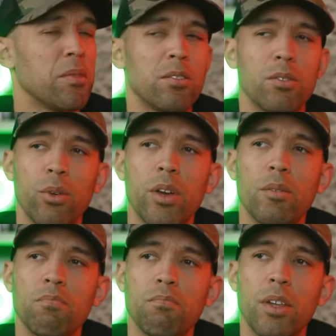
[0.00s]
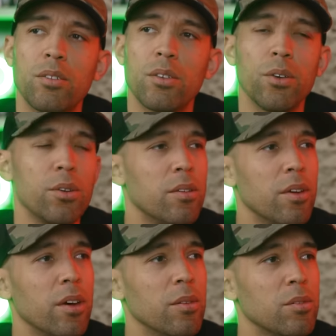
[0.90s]
That's great. That's a good
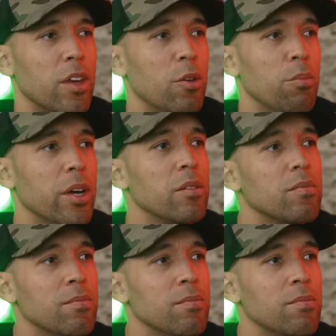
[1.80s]
uh, soundbite.